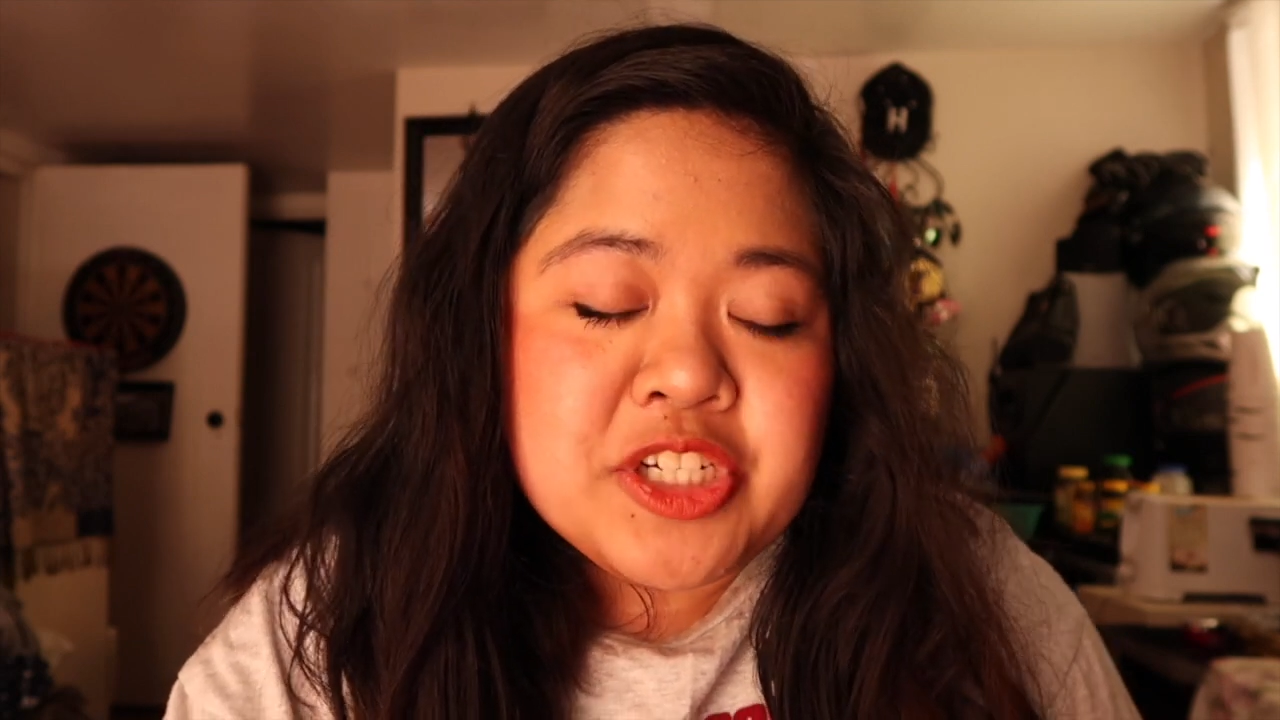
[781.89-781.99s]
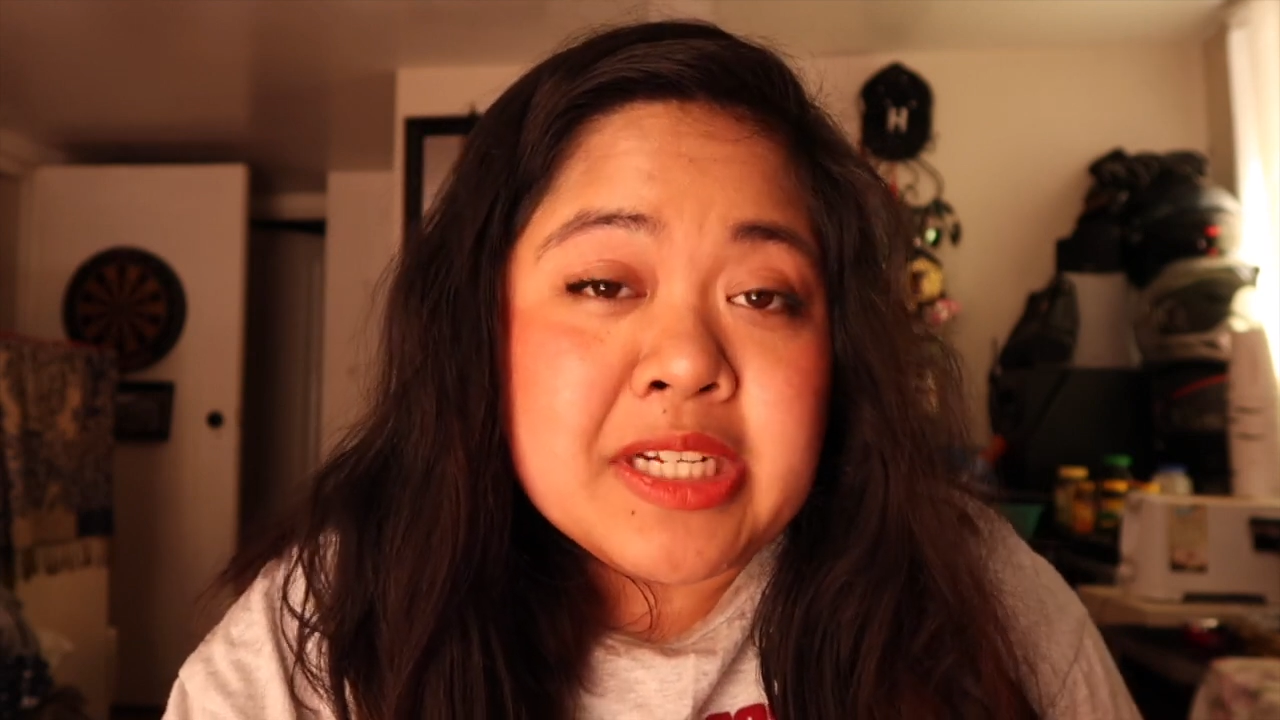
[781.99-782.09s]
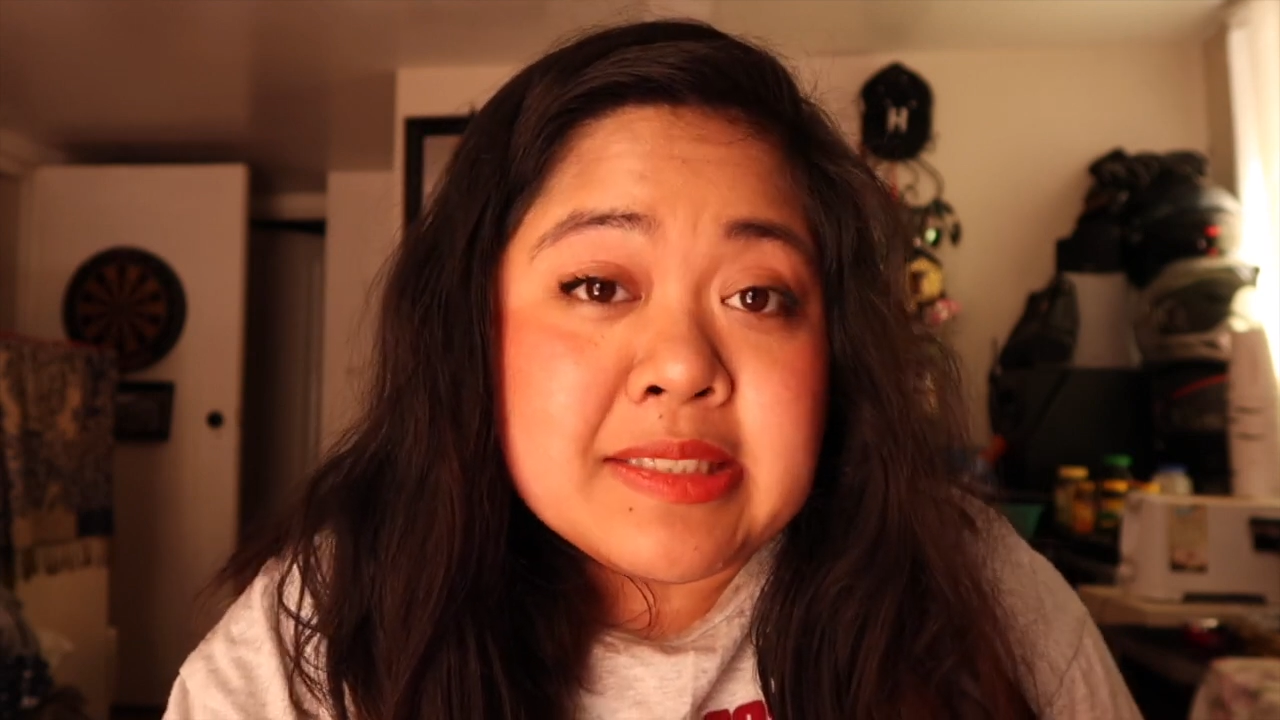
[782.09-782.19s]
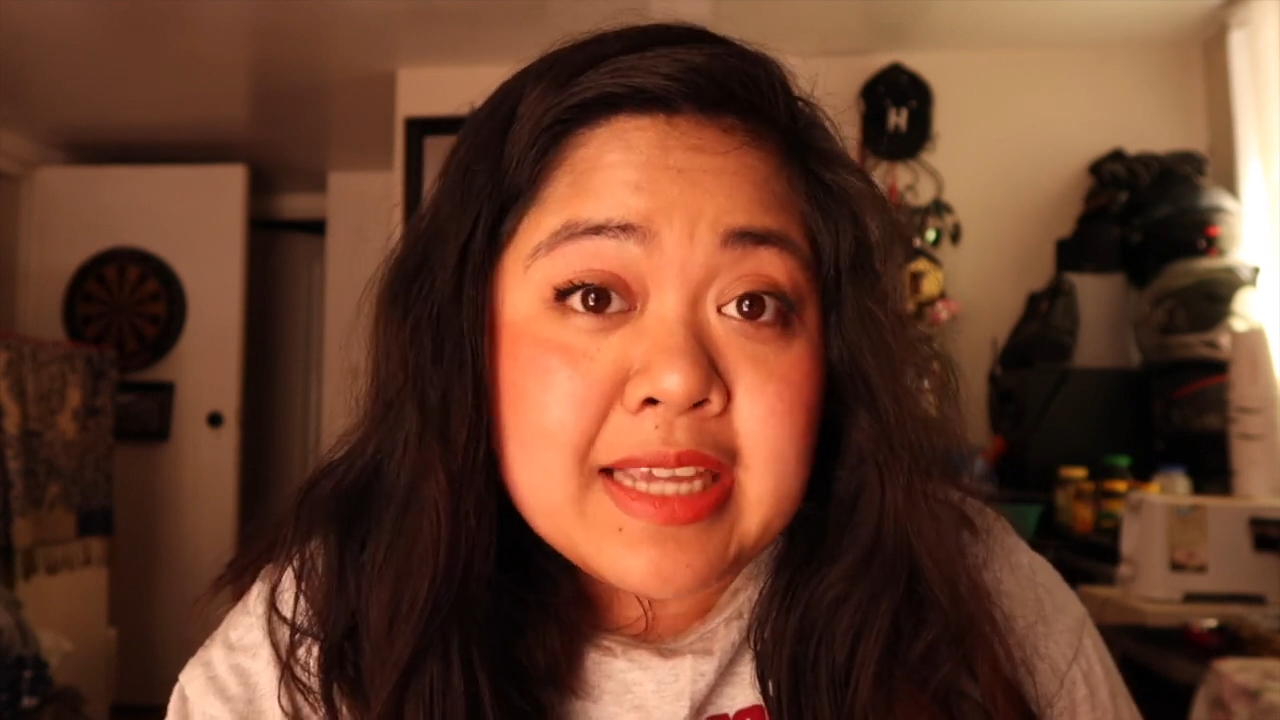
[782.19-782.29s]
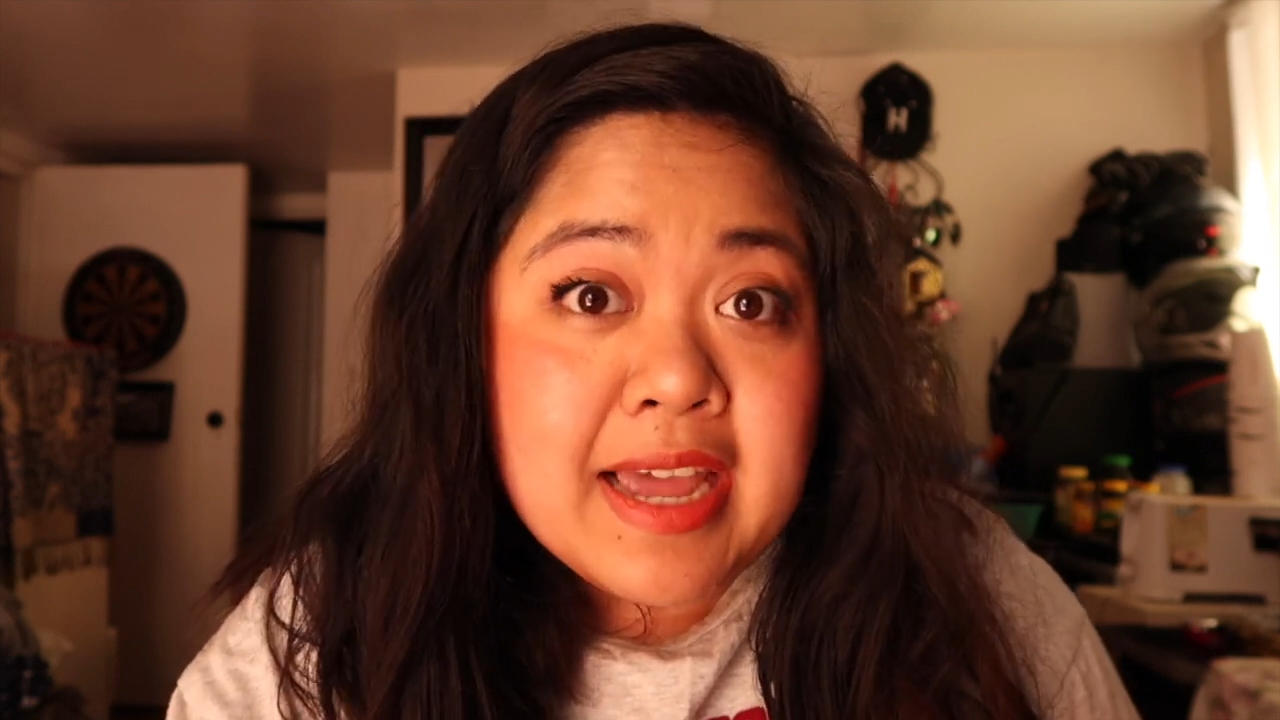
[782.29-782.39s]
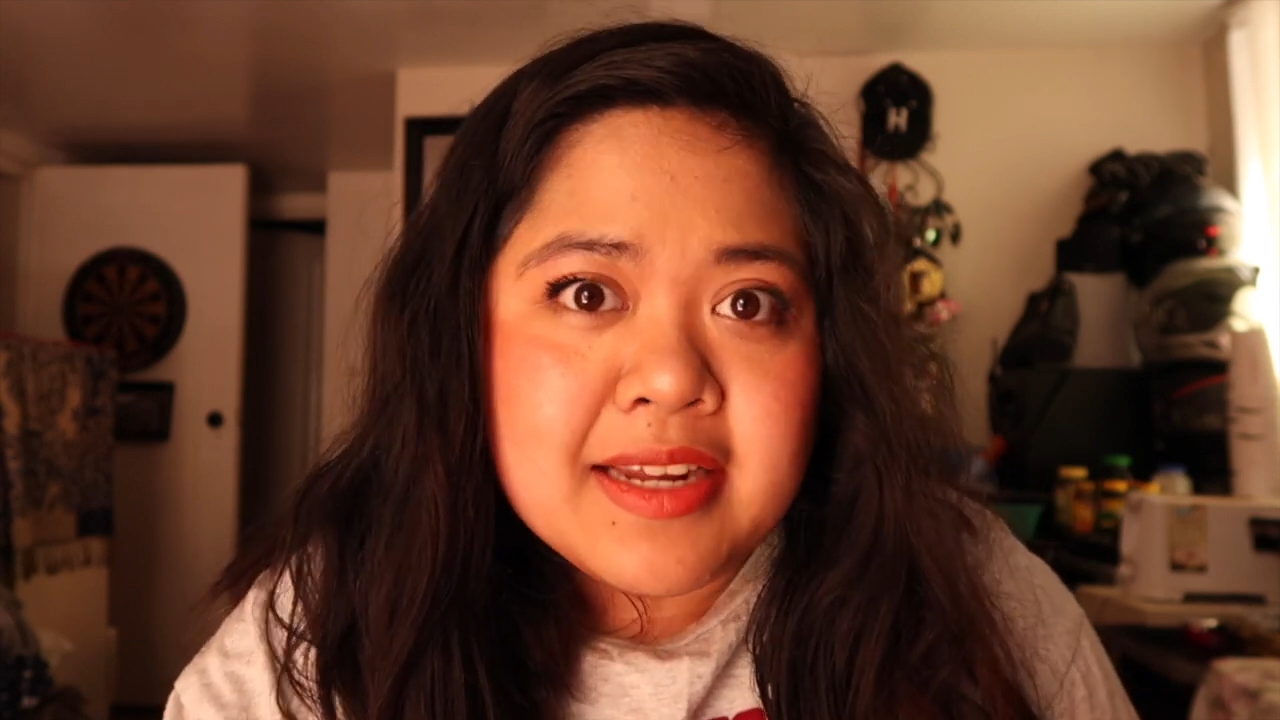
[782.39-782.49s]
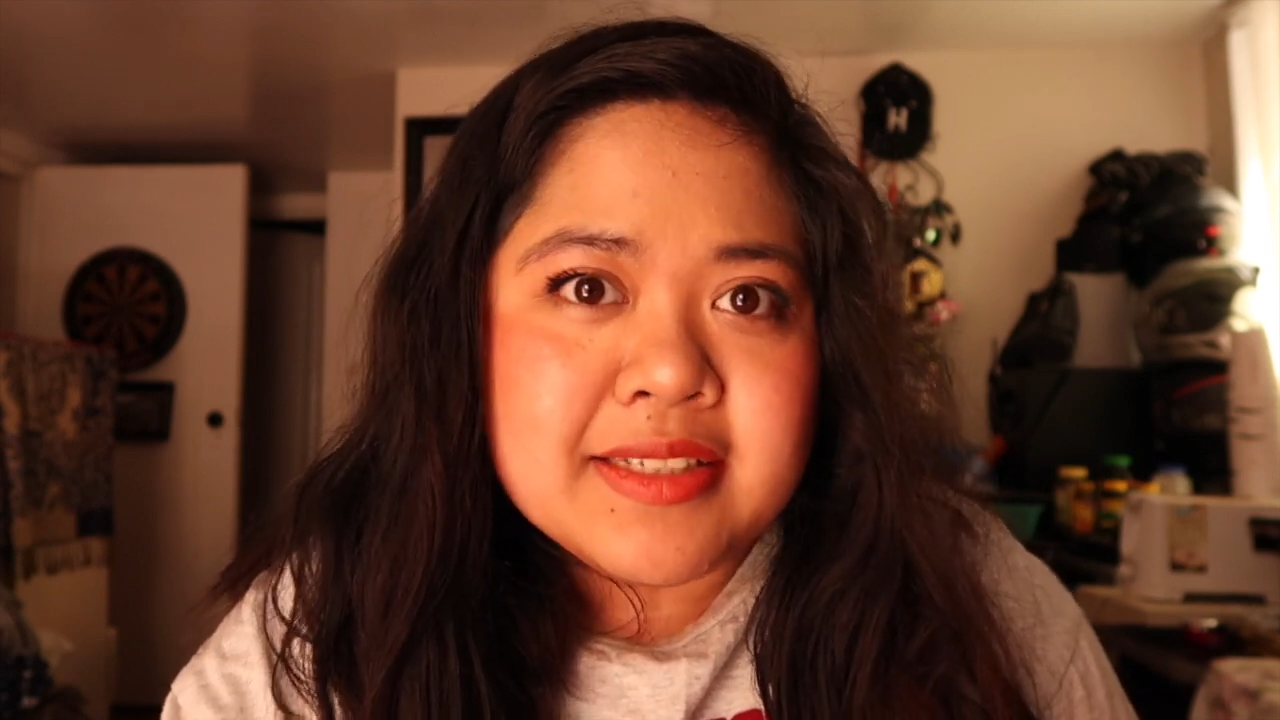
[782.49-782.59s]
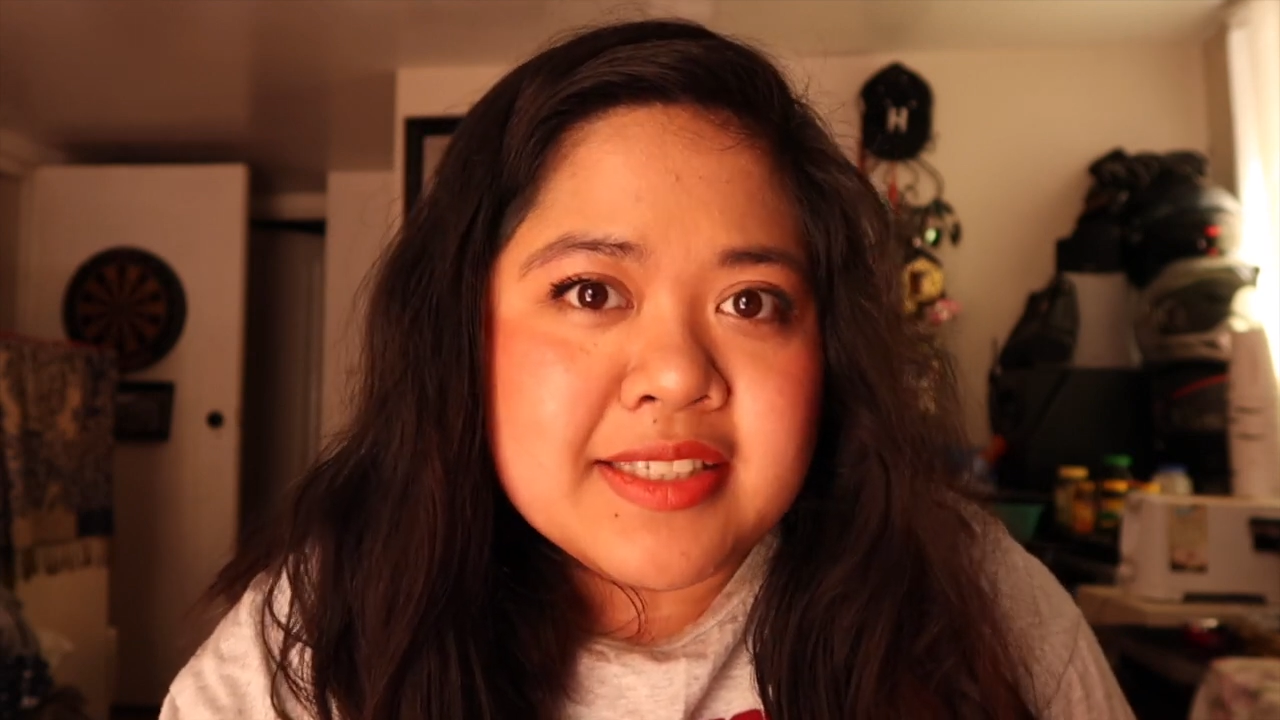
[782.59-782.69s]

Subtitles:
She's getting